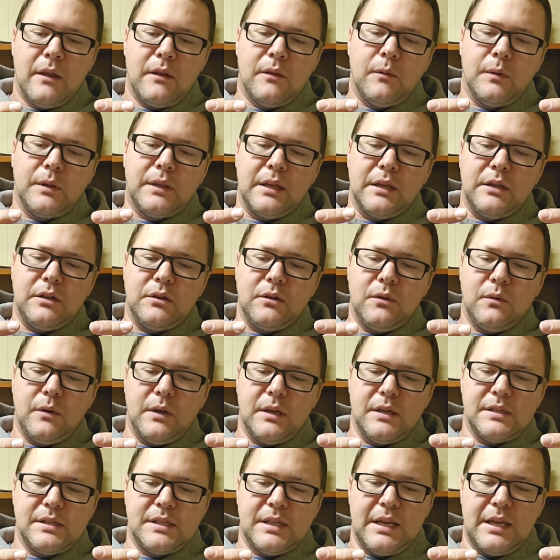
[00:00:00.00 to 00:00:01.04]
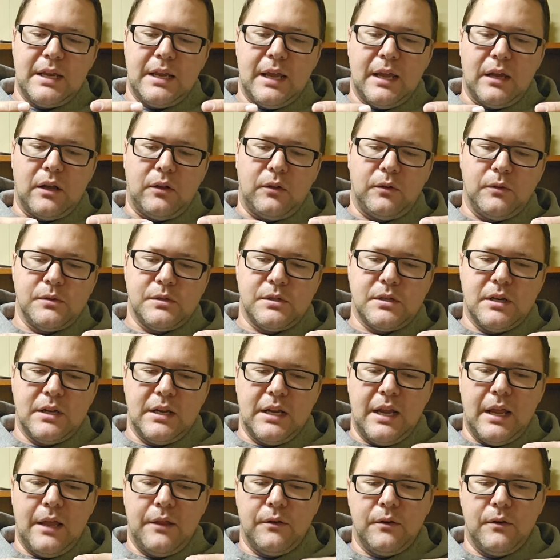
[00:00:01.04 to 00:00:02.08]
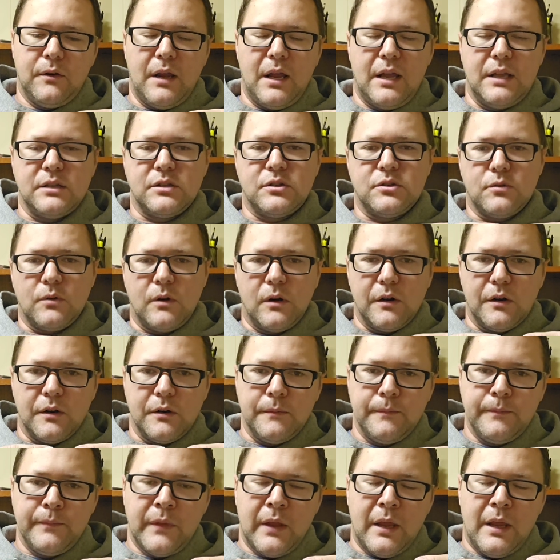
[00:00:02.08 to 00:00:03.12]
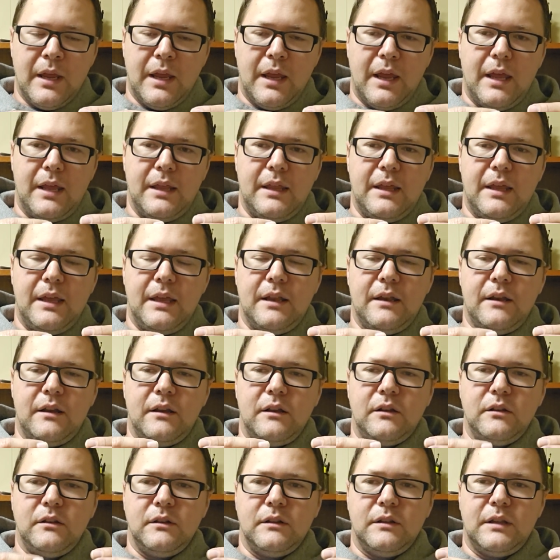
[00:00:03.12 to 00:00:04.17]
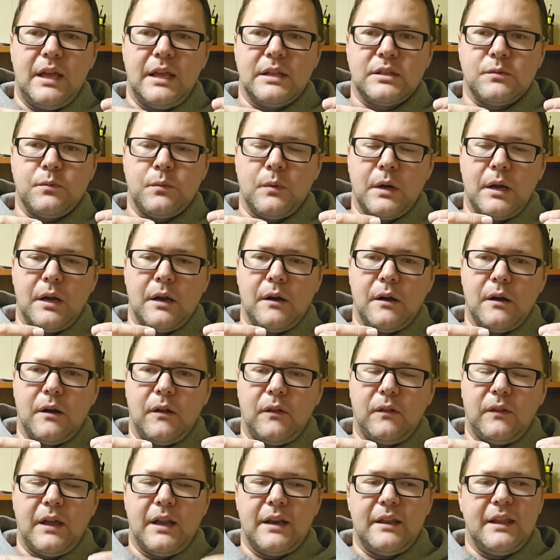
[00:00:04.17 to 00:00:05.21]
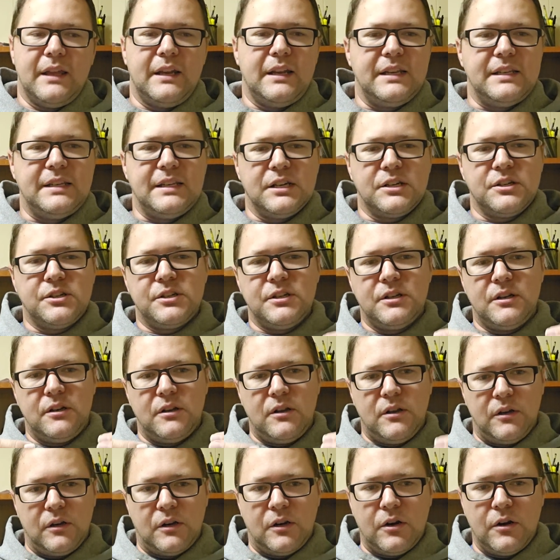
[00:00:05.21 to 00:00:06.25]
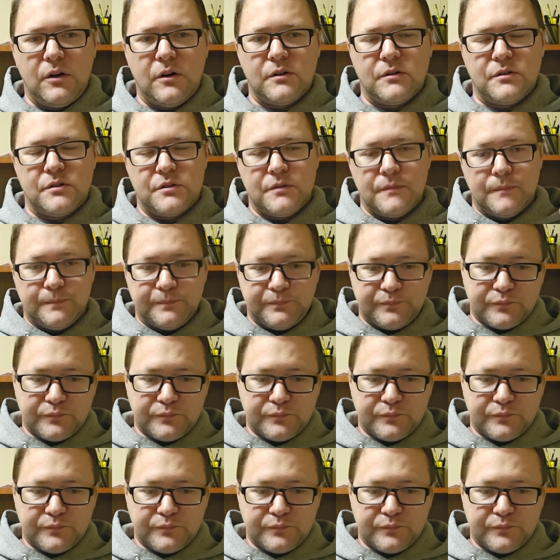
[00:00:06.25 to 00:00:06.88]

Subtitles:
What they do is they get closer together and stronger, and then that's where a lot of that addiction occurs.